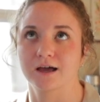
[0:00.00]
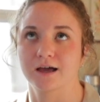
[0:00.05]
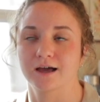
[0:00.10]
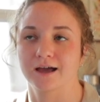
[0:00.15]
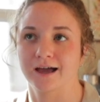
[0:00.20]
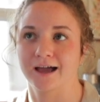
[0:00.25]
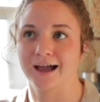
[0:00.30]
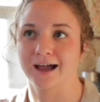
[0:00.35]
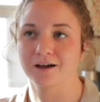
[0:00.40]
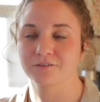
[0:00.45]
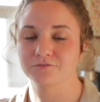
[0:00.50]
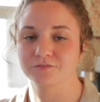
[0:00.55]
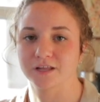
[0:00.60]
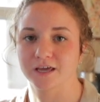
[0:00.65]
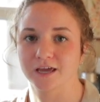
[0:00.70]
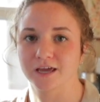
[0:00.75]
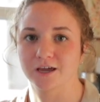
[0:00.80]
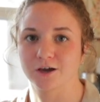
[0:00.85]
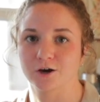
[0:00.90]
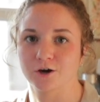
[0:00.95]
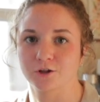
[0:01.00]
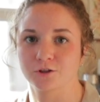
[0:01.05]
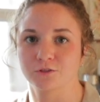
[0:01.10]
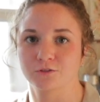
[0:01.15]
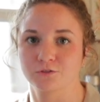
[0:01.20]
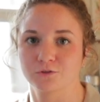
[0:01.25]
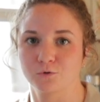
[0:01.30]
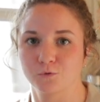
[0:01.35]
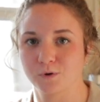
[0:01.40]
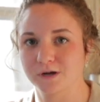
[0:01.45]
a half day on
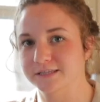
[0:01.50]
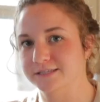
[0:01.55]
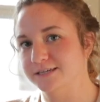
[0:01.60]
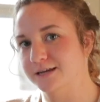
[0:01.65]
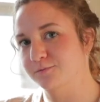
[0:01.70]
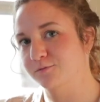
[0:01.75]
the Wednesday